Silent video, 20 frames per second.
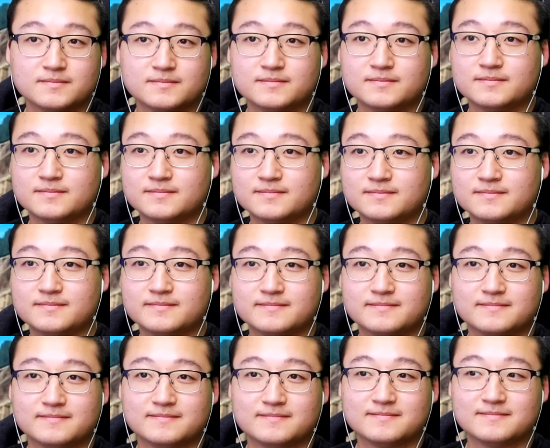
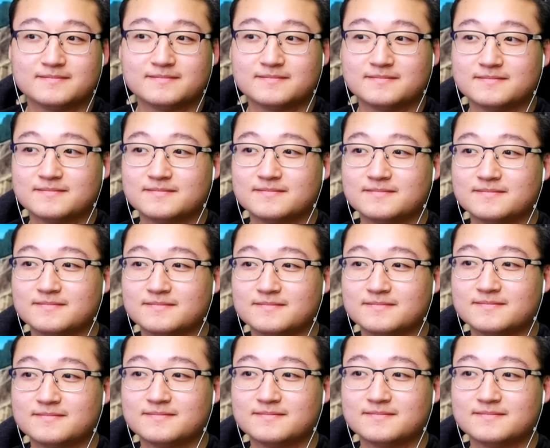
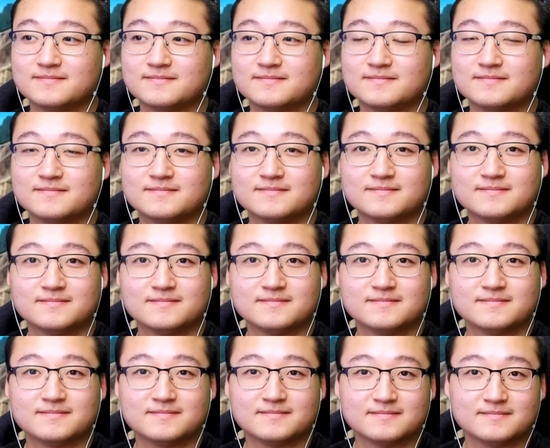
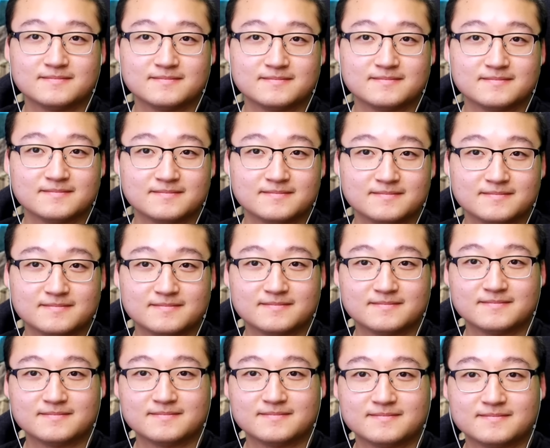
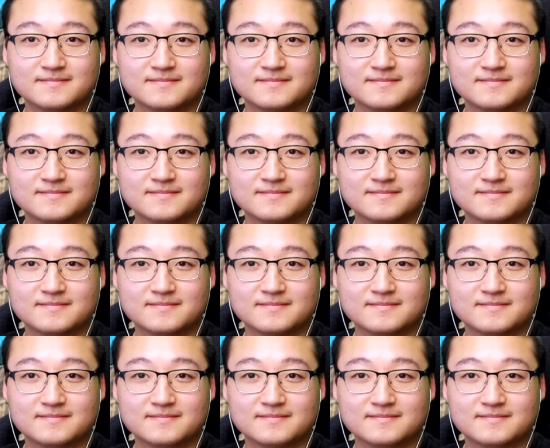No words are spoken by the person on screen.